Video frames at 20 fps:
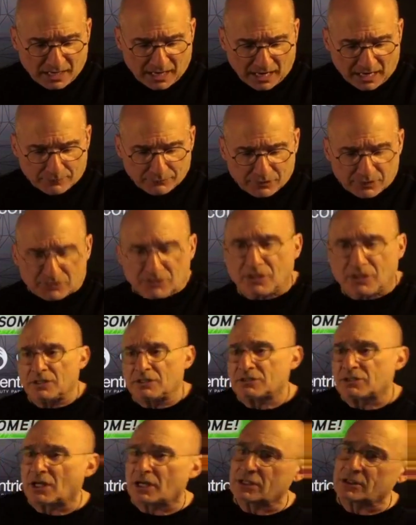I'm just
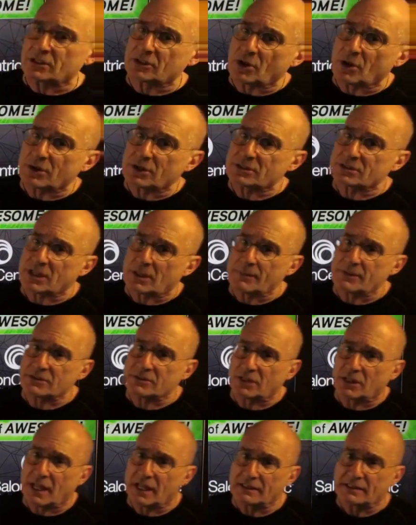tell you to go to
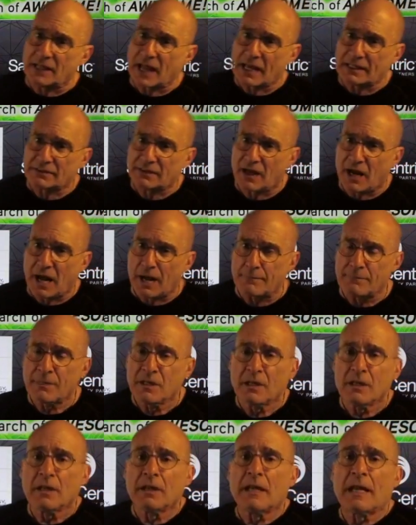summitsalon.com
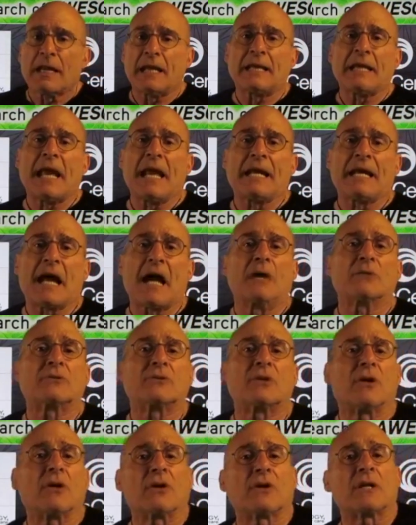and hang out
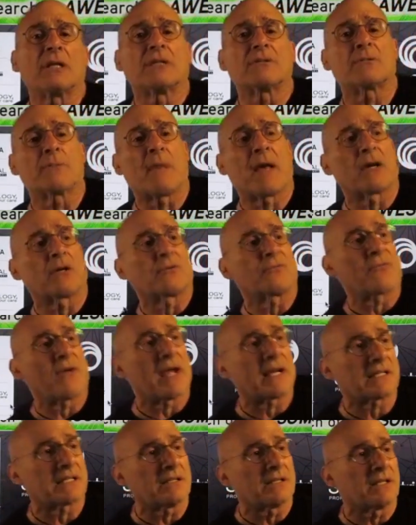there. As a matter of
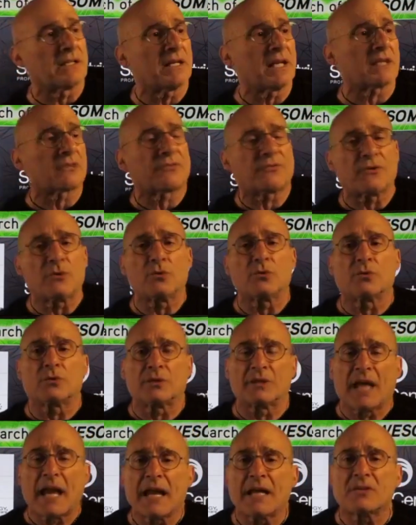fact, in the next few
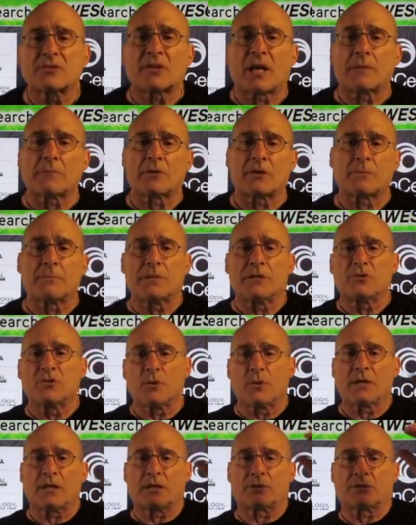days, I'm going to be
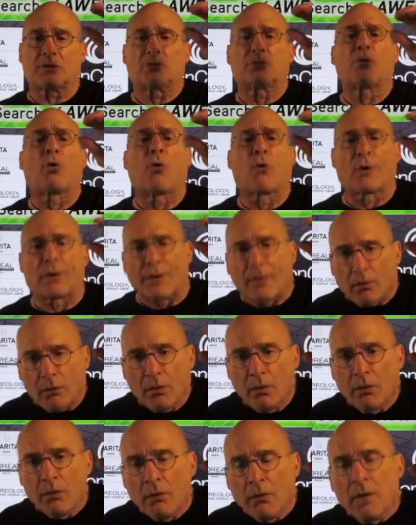doing a
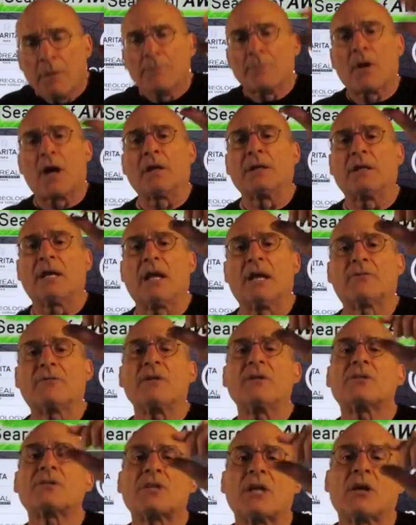tutorial on
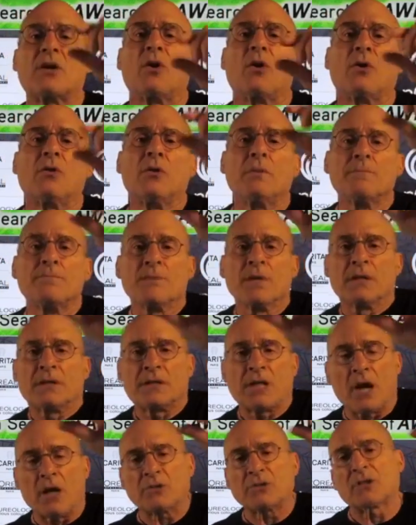every single
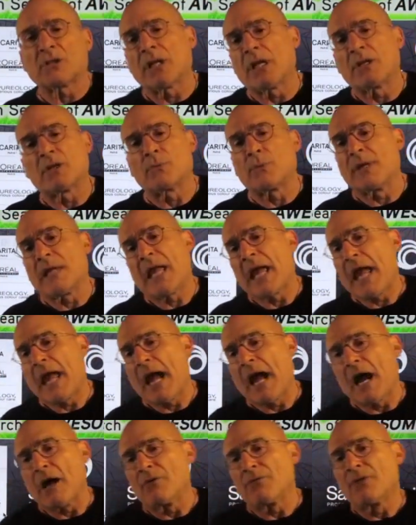calculator we
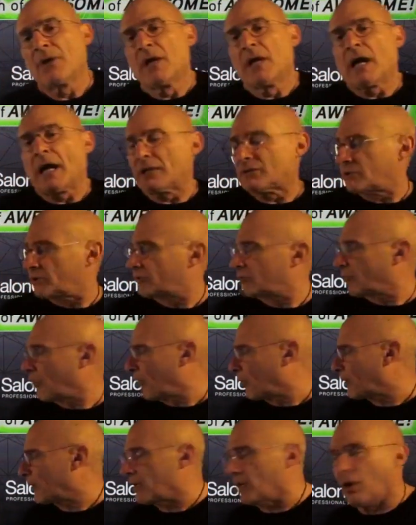have, a
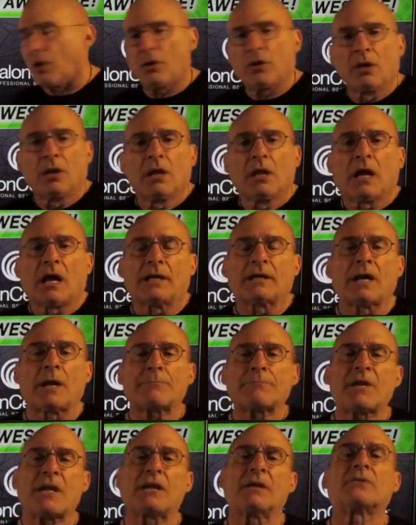tutorial an
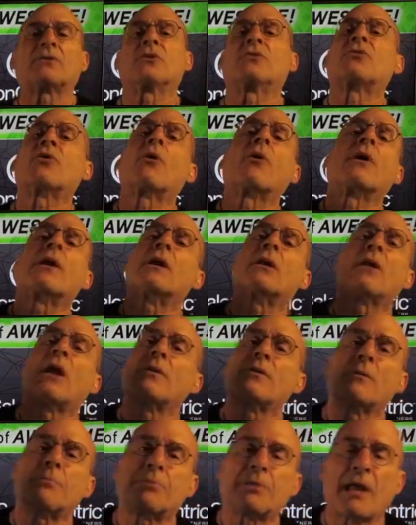updated tutorial
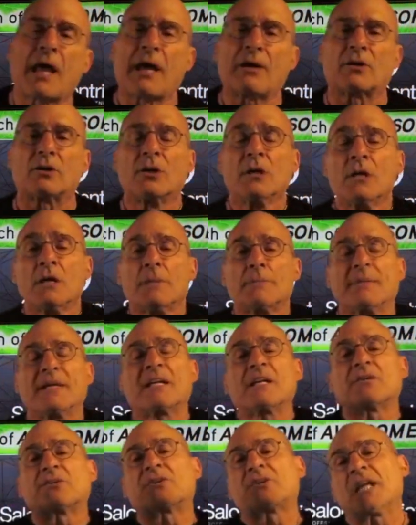on the planner
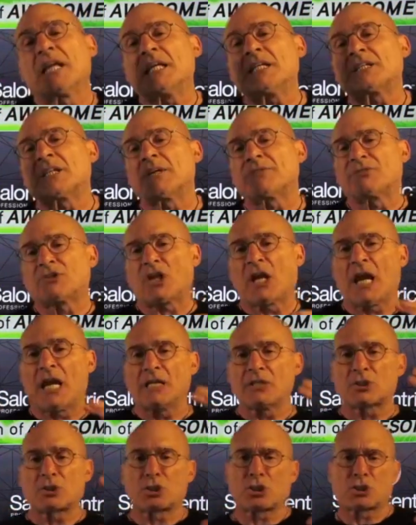because things have
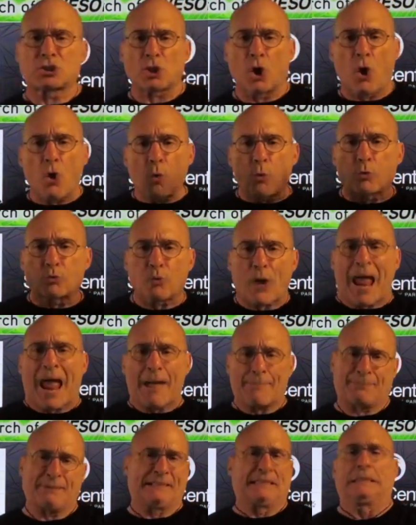changed so
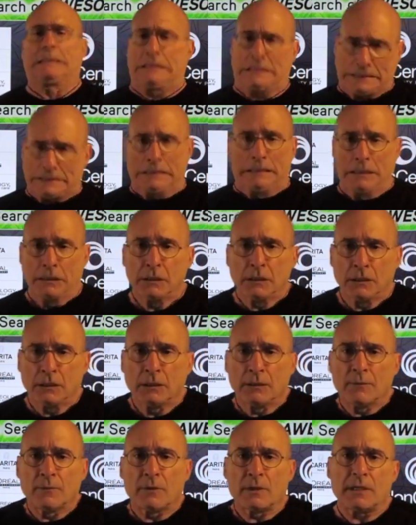rapidly
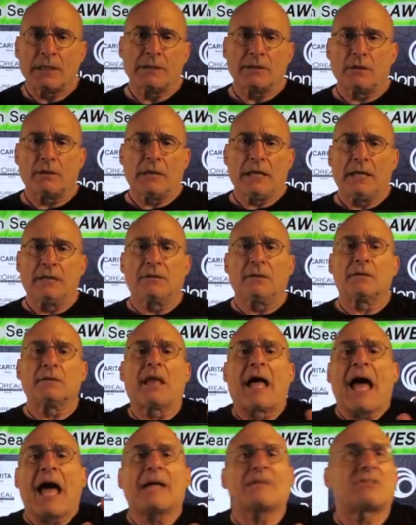in the in the
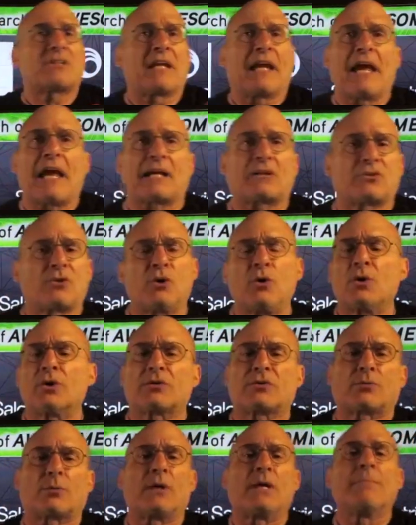last heck two or
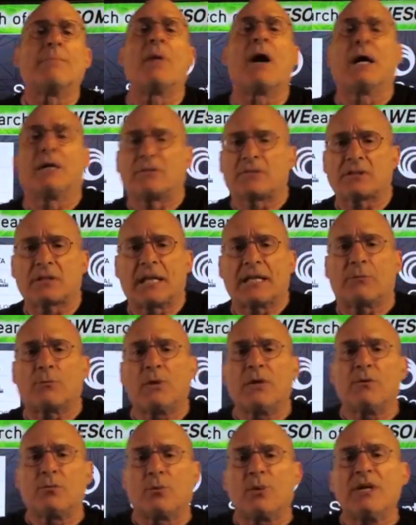three months. Like
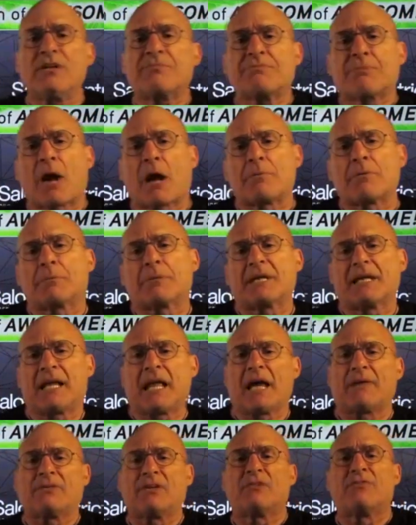we we probably
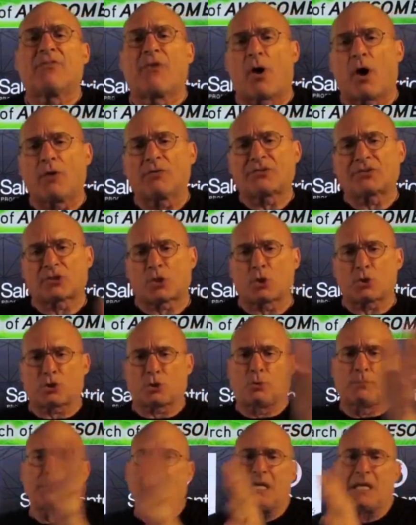have evolved
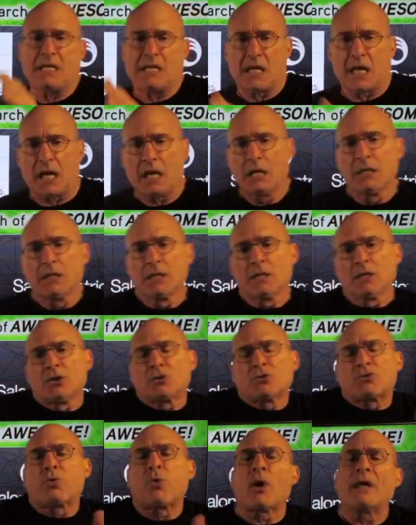social media
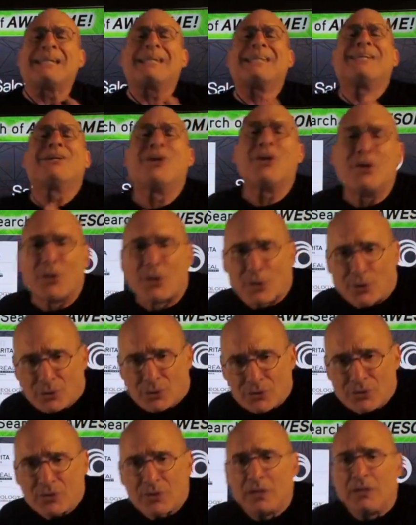20
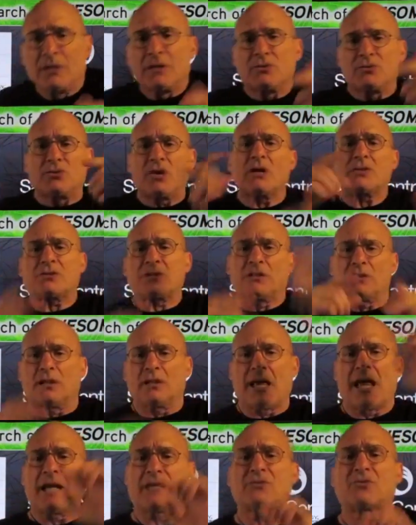years just in the
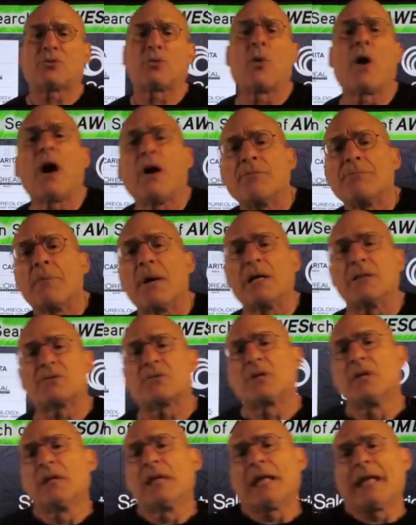last 12 months
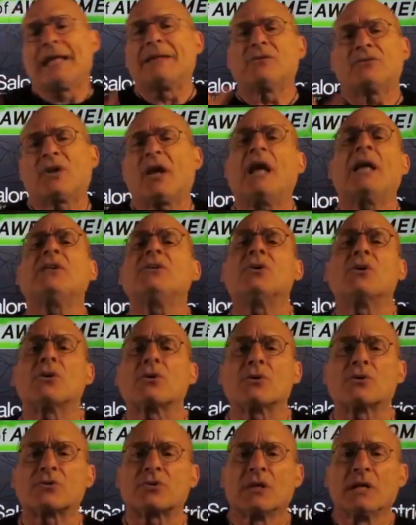and 10
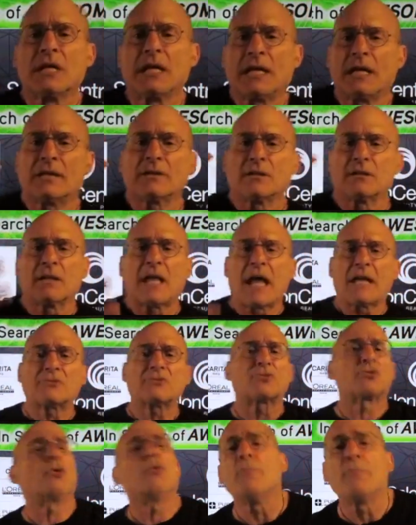years in the
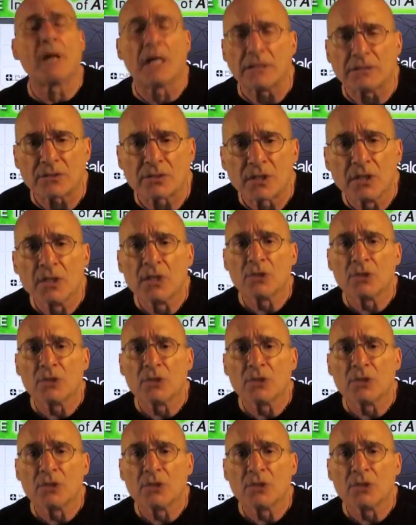last two months.